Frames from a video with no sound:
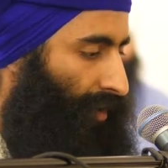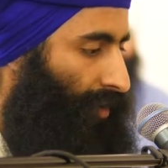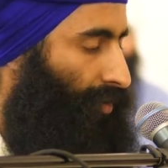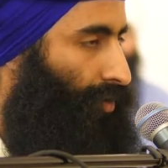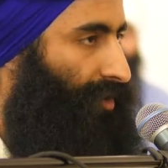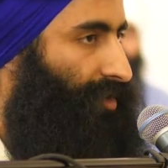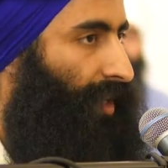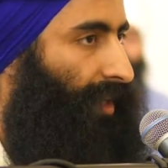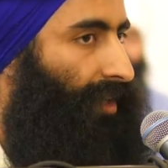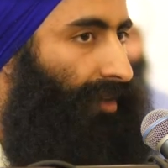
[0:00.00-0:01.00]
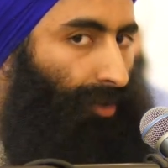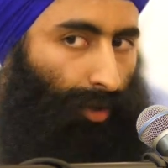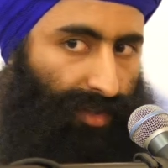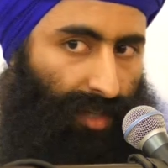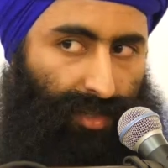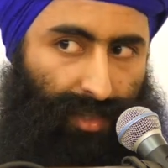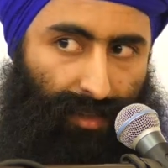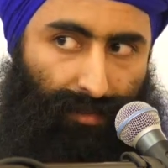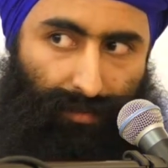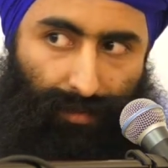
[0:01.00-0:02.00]
cross-legged, not
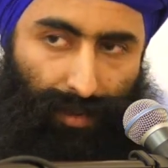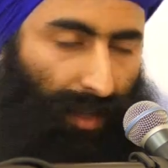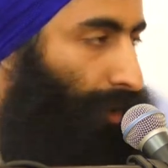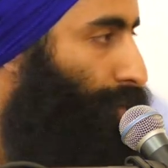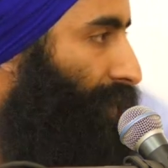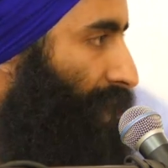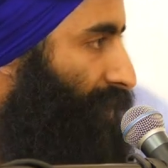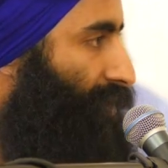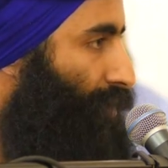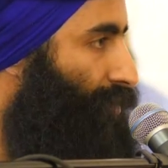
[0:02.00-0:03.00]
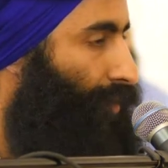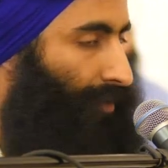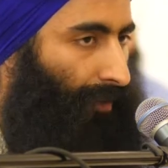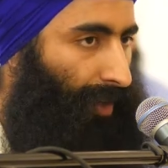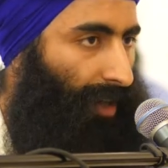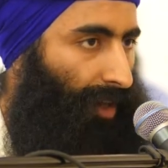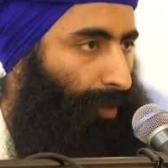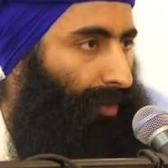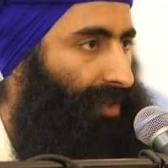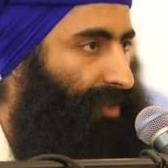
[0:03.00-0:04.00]
touching anyone next to you, sort of having a little
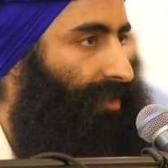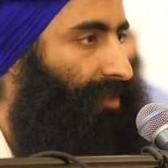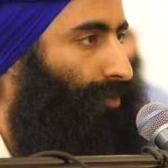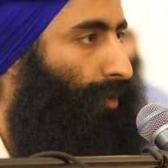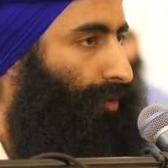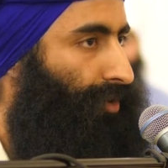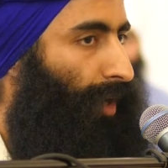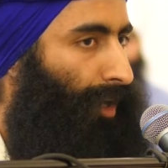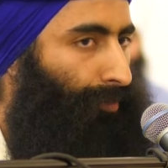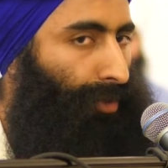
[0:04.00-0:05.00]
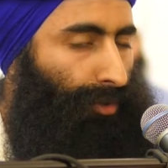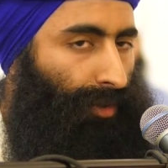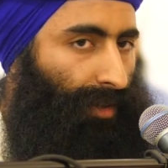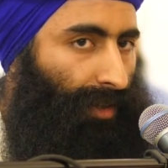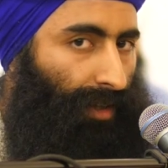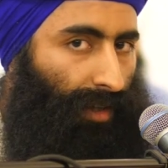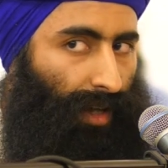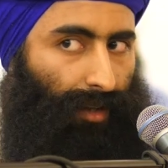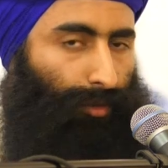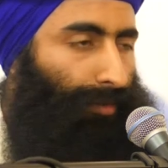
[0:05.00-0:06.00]
bit of distance will also help you,
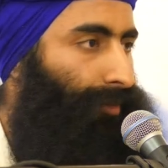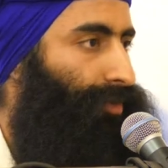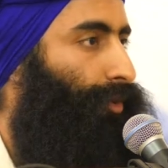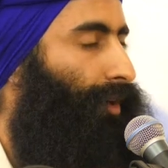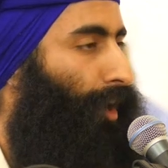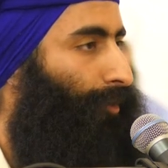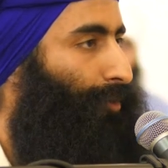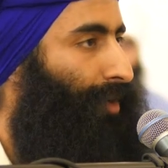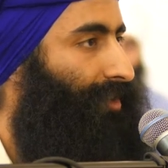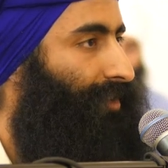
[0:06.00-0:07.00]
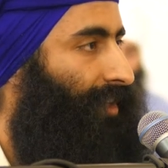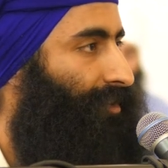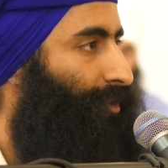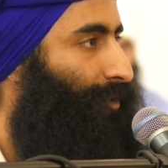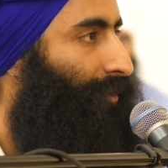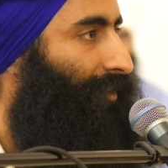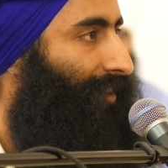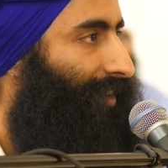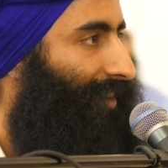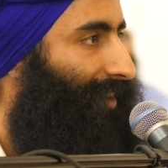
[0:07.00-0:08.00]
and I'm sure it'll help the person next to you
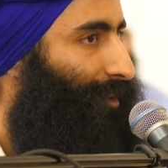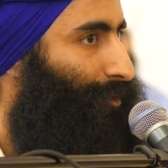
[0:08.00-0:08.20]
as